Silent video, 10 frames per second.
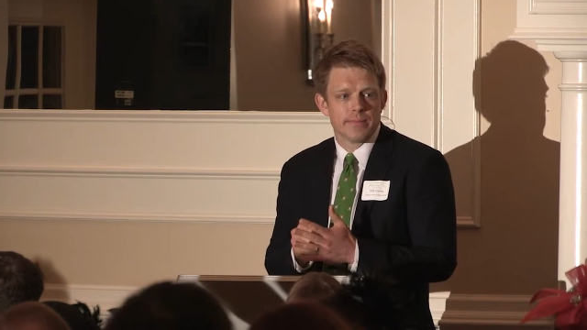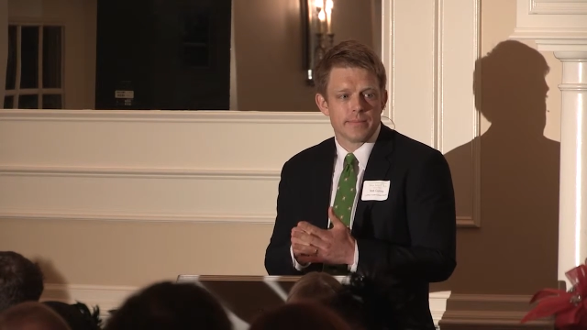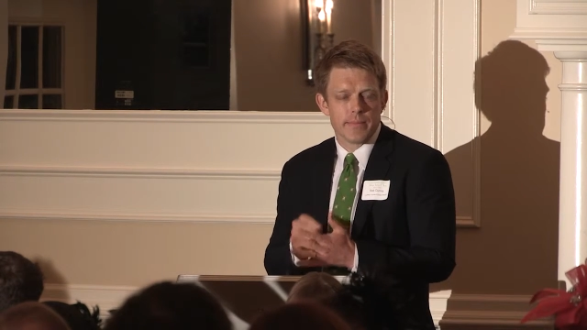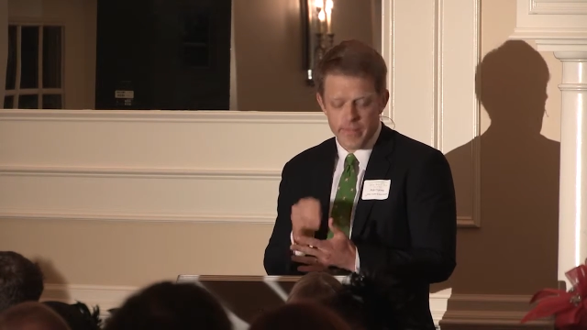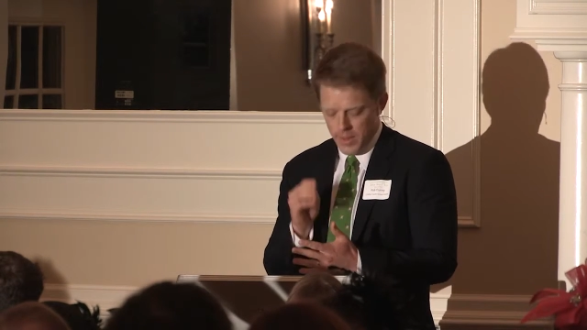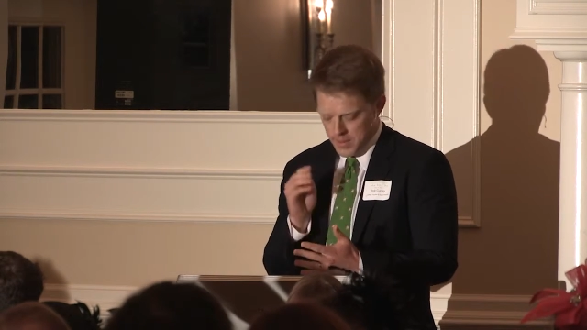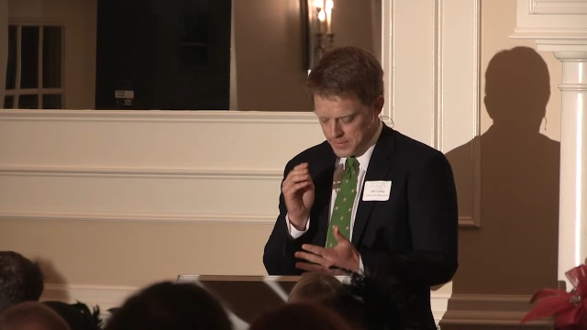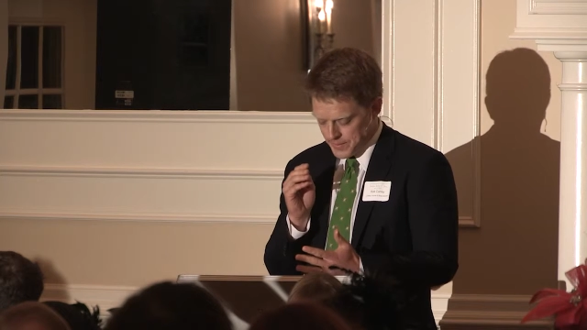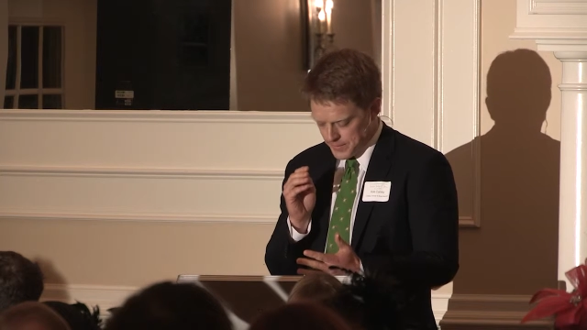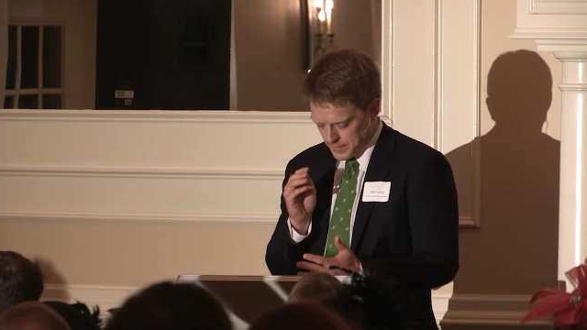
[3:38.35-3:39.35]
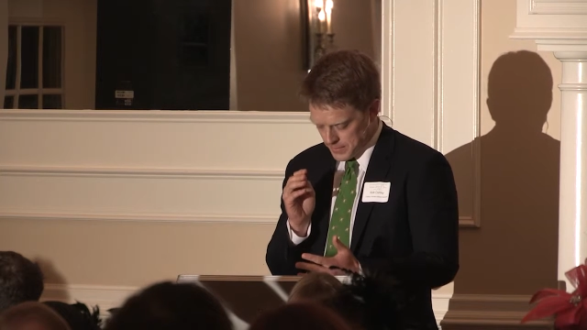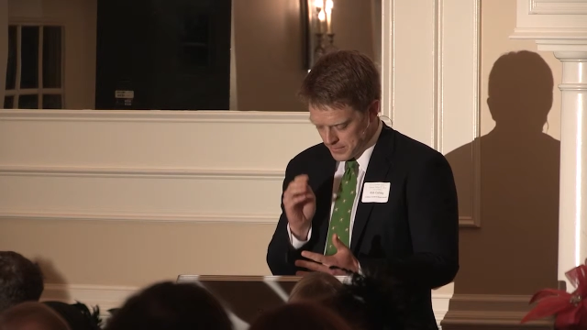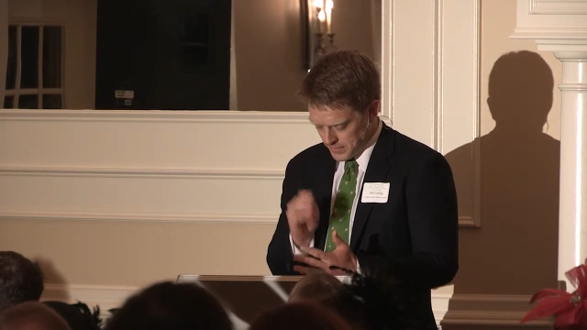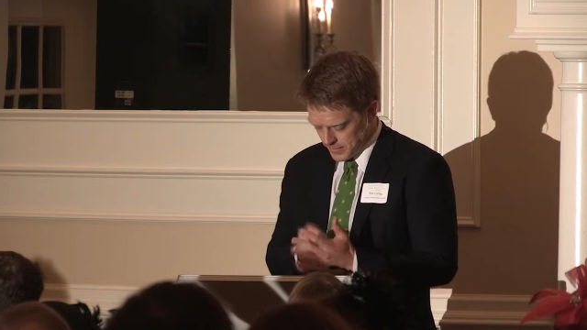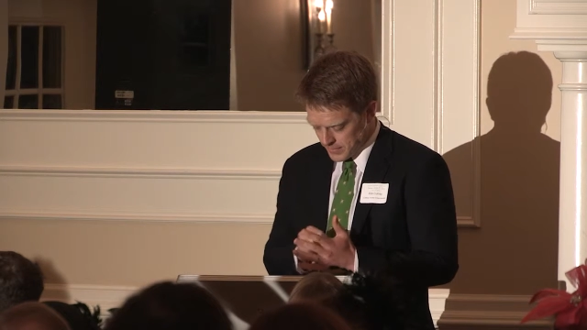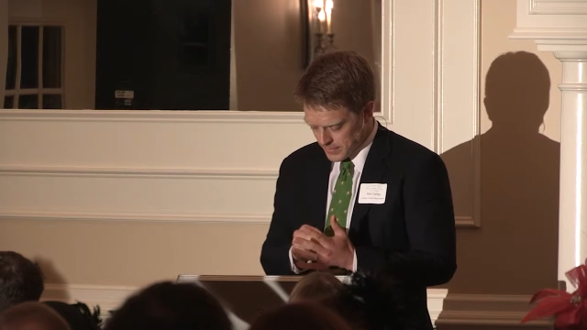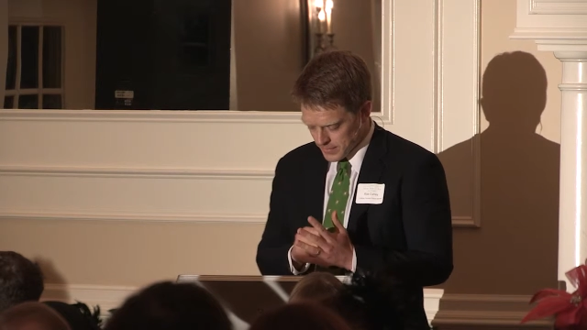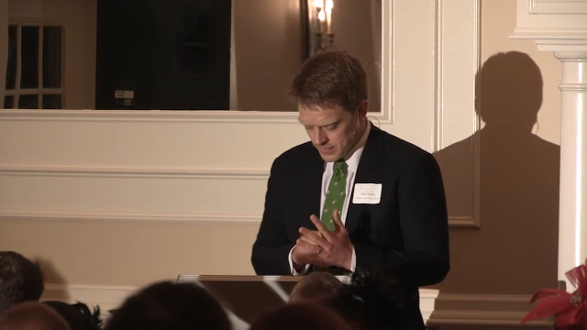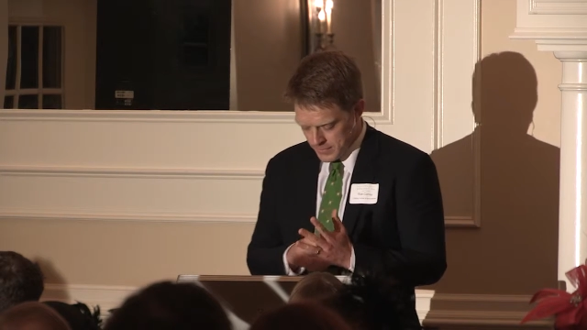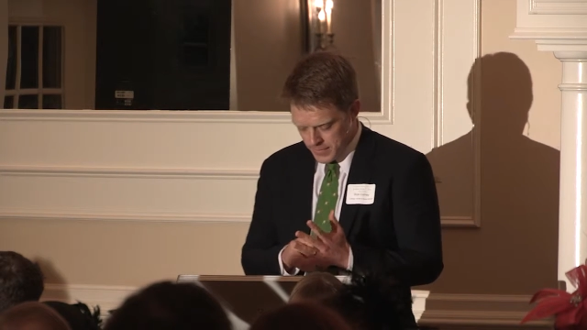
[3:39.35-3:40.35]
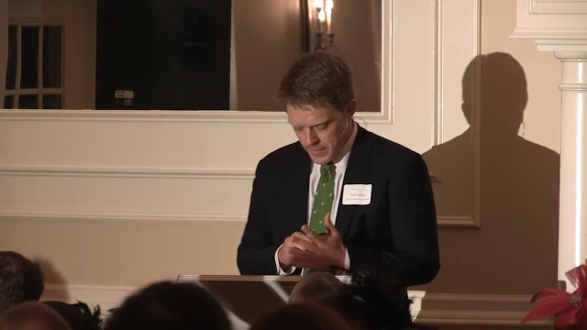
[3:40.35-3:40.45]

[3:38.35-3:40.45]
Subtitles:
(no one is talking)